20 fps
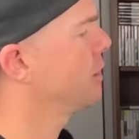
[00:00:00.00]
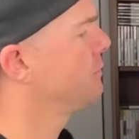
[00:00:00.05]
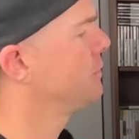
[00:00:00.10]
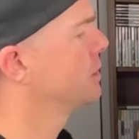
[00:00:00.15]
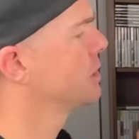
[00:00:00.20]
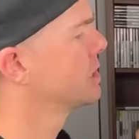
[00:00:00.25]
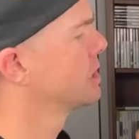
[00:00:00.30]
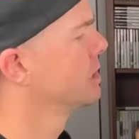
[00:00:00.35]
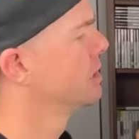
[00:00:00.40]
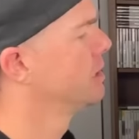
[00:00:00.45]

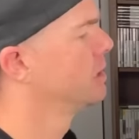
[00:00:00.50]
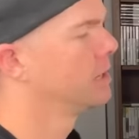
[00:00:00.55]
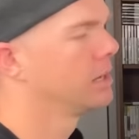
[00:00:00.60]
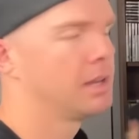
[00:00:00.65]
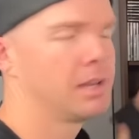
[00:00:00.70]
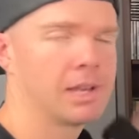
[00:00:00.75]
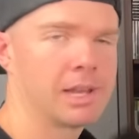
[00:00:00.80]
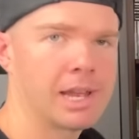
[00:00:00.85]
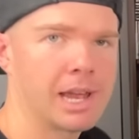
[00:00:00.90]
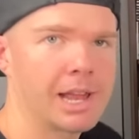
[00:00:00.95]
office
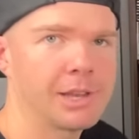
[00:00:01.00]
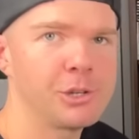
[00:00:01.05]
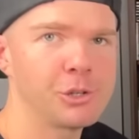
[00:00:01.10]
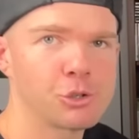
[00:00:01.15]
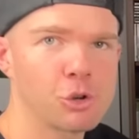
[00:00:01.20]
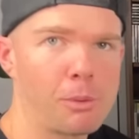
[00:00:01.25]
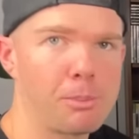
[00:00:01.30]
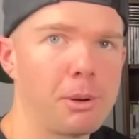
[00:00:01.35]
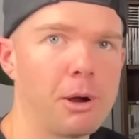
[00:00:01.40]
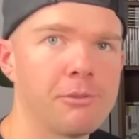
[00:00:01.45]
and you
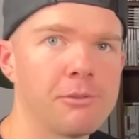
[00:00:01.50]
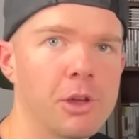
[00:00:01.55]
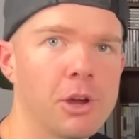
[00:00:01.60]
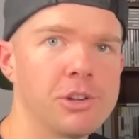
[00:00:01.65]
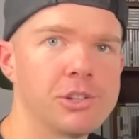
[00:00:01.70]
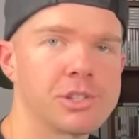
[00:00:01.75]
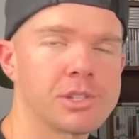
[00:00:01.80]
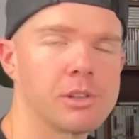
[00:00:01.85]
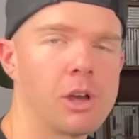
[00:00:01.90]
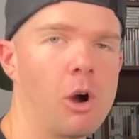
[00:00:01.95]
drop off
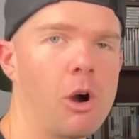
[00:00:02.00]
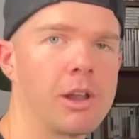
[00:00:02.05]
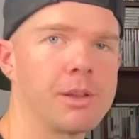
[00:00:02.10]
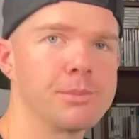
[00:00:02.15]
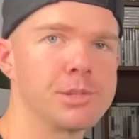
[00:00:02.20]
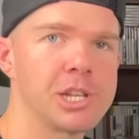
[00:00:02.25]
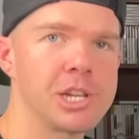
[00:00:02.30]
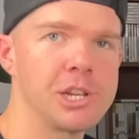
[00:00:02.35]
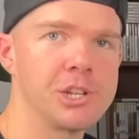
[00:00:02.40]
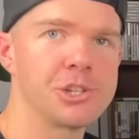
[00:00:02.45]
those
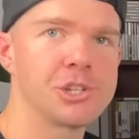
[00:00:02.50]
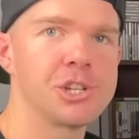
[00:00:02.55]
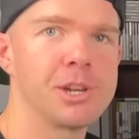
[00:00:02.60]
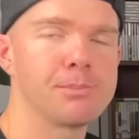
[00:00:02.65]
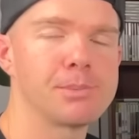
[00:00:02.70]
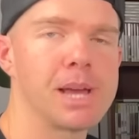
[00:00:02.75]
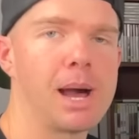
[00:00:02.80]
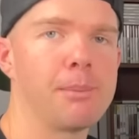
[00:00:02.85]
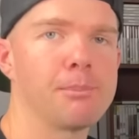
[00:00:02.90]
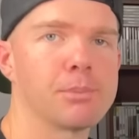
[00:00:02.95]
items that you'd
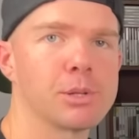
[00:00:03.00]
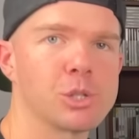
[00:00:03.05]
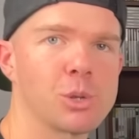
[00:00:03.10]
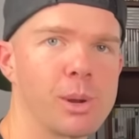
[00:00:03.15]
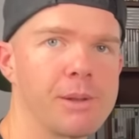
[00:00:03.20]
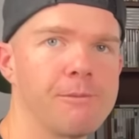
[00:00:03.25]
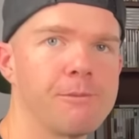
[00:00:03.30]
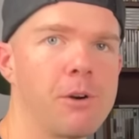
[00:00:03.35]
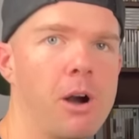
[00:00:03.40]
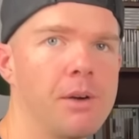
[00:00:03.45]
shipped up
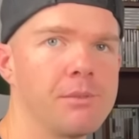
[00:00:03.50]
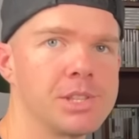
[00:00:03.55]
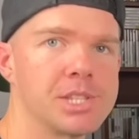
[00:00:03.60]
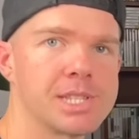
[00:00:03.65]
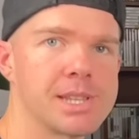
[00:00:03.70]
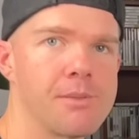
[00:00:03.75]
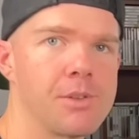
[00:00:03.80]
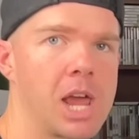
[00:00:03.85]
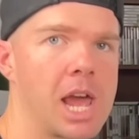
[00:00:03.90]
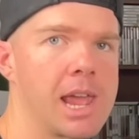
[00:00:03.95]
between 5 and
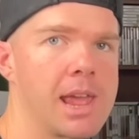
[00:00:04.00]
7